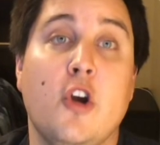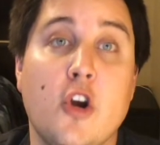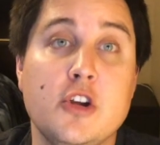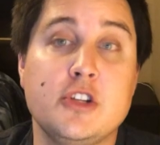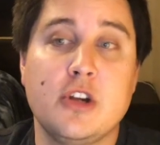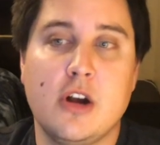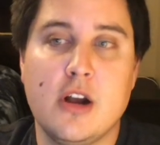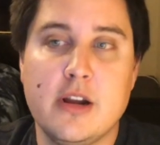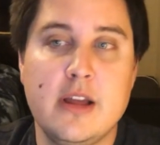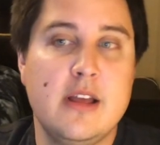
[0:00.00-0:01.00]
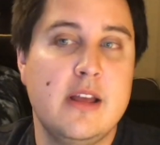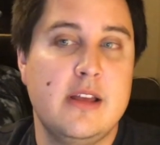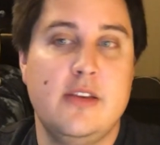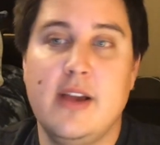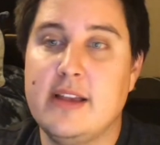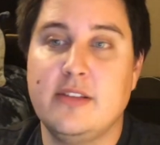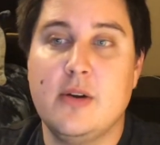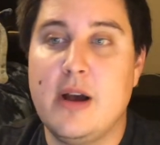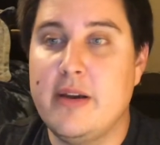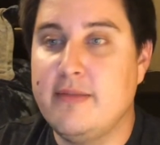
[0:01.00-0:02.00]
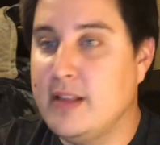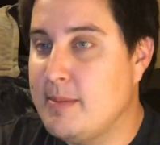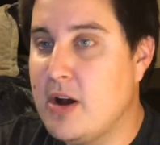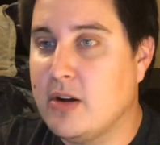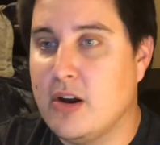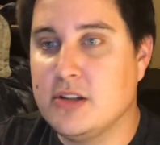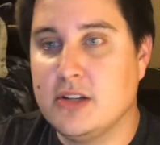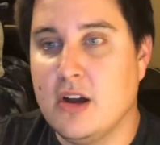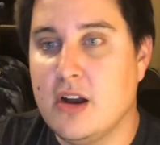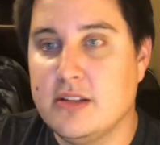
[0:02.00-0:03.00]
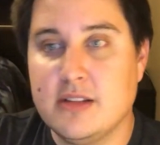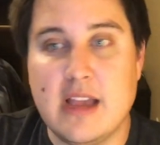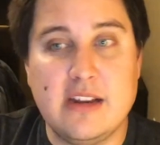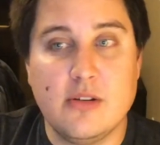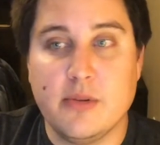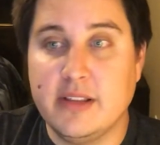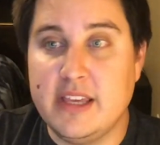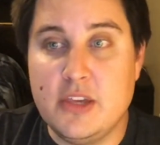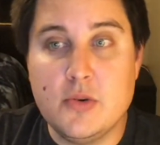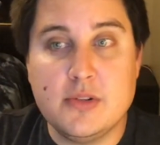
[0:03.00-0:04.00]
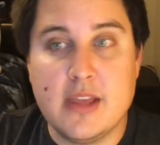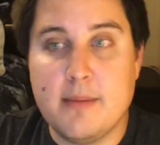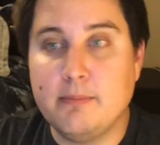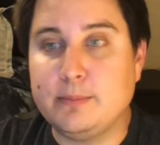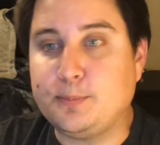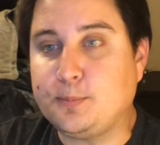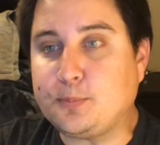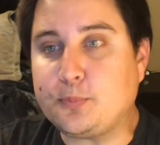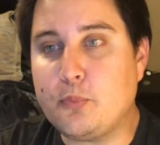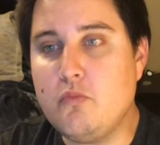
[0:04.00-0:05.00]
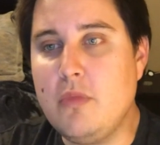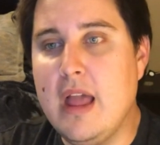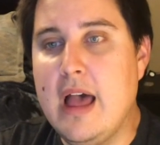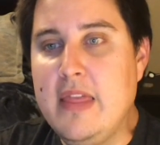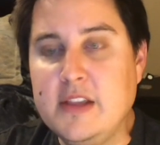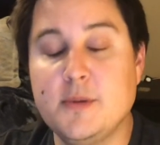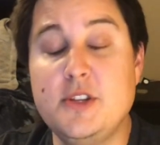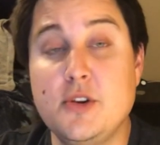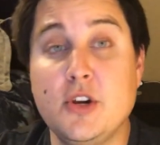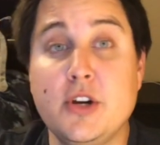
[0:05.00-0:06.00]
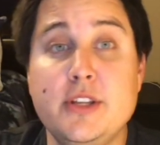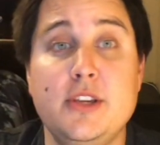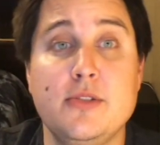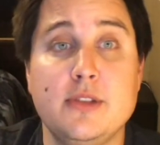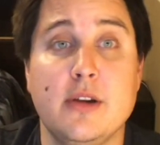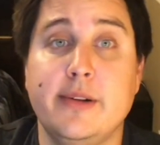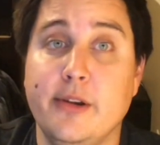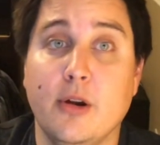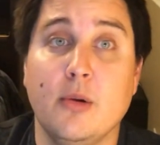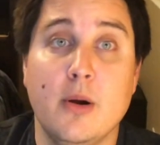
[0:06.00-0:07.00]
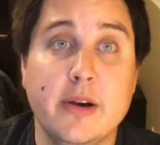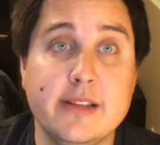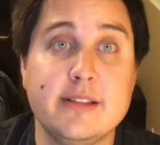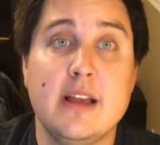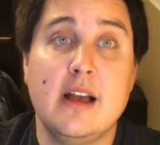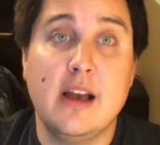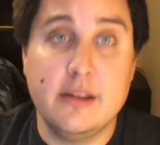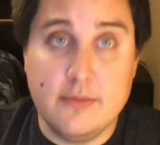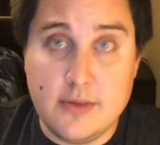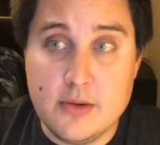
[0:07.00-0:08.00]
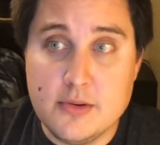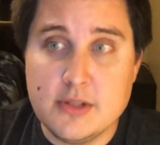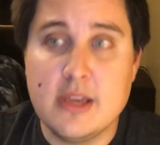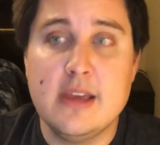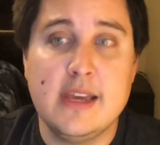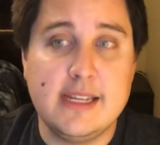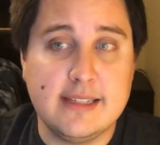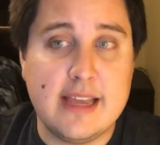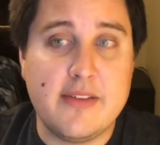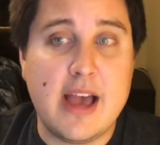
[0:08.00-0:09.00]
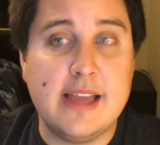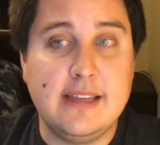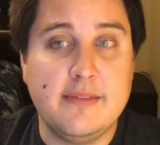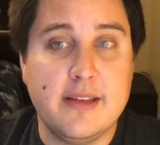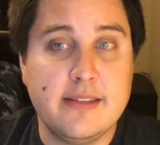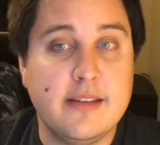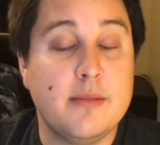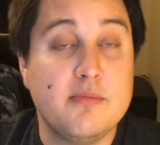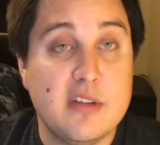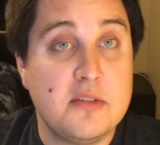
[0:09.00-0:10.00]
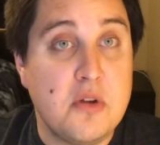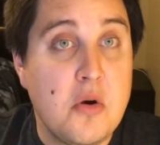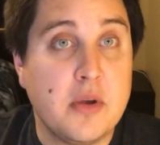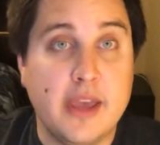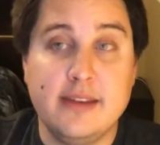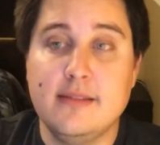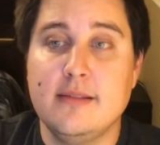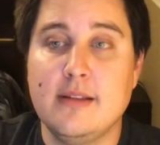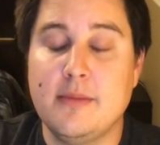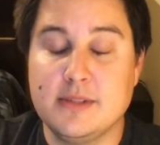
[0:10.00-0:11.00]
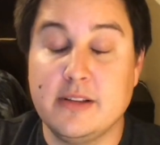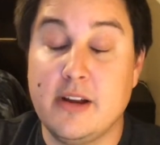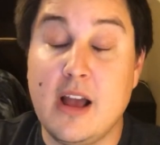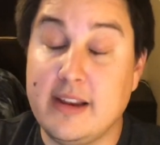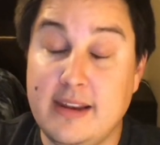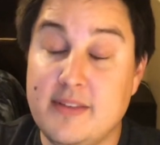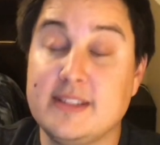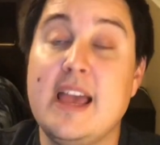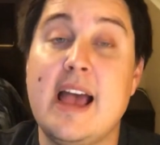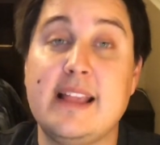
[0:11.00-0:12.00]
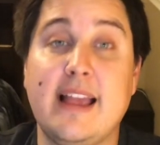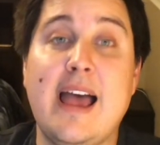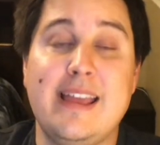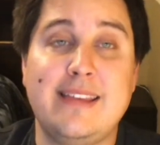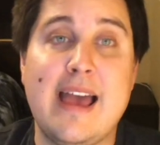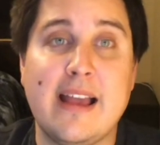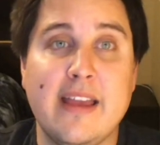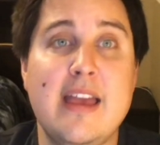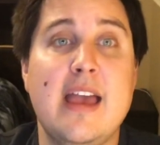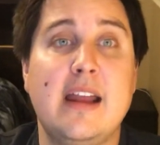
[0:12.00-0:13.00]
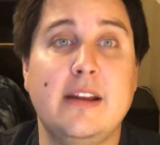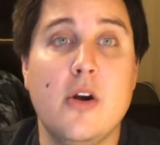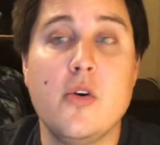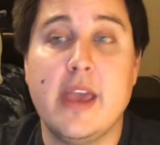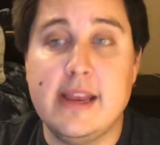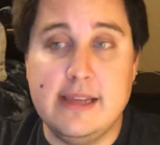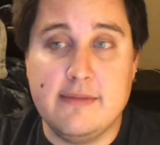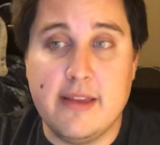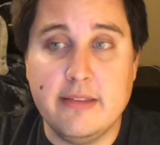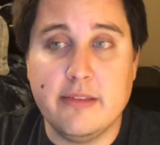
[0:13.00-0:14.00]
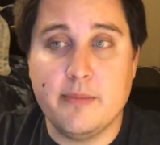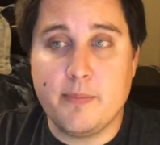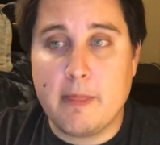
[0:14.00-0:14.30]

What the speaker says: curse card. You guys know how I feel about curse cards. I don't really use them. This one you could use, though, in your heroics unfused. It does have a high defense and a okay, sorry, not high defense, has a high attack and an okay defense.